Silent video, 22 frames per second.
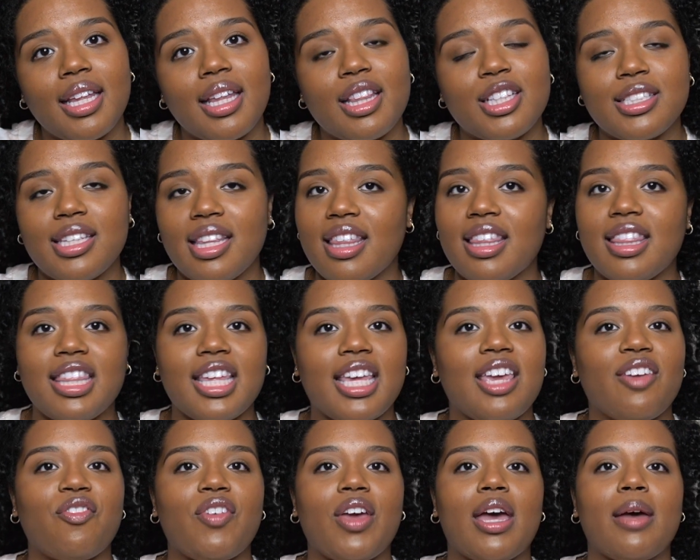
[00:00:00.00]
to the
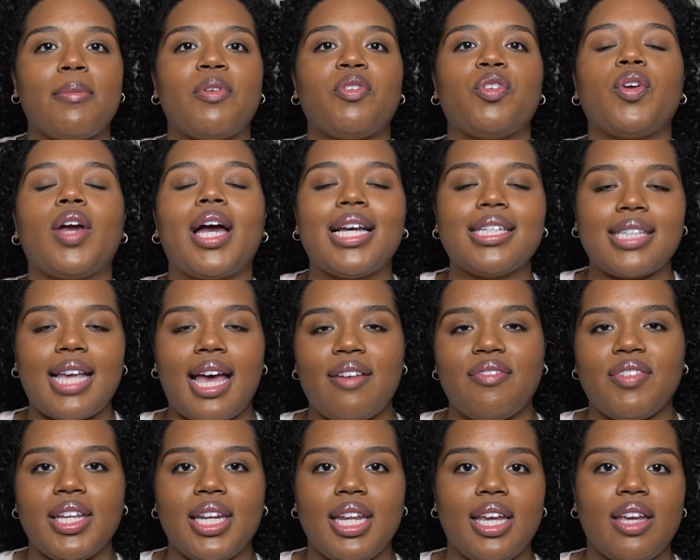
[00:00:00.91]
Thickie fam. If you guys
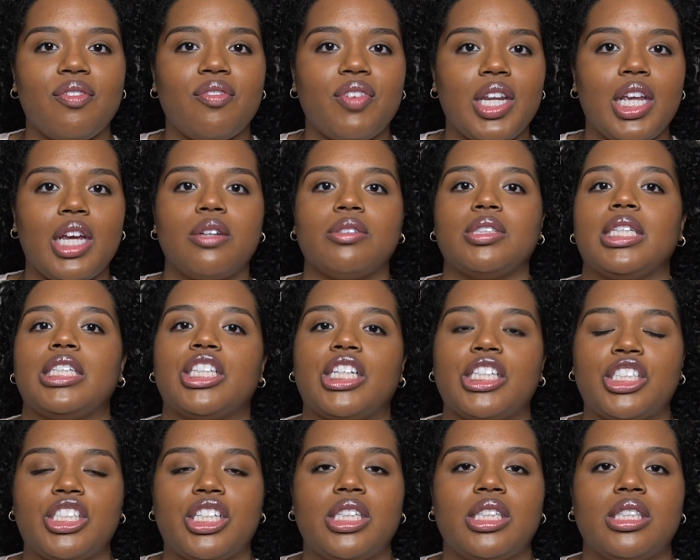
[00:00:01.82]
have any video
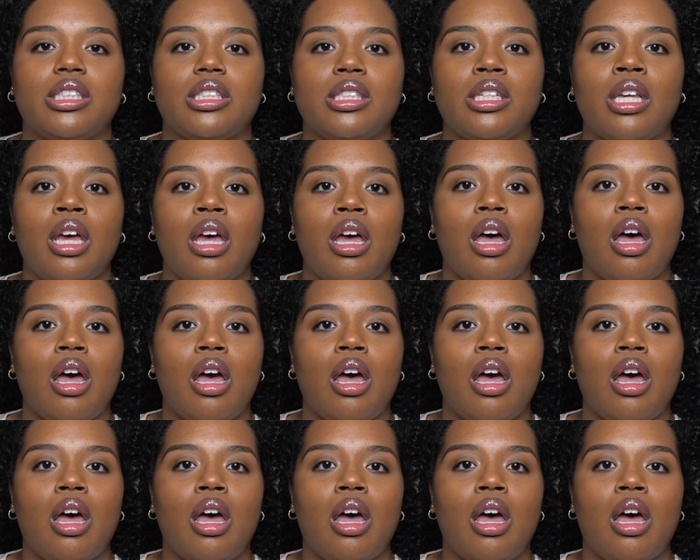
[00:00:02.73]
suggestions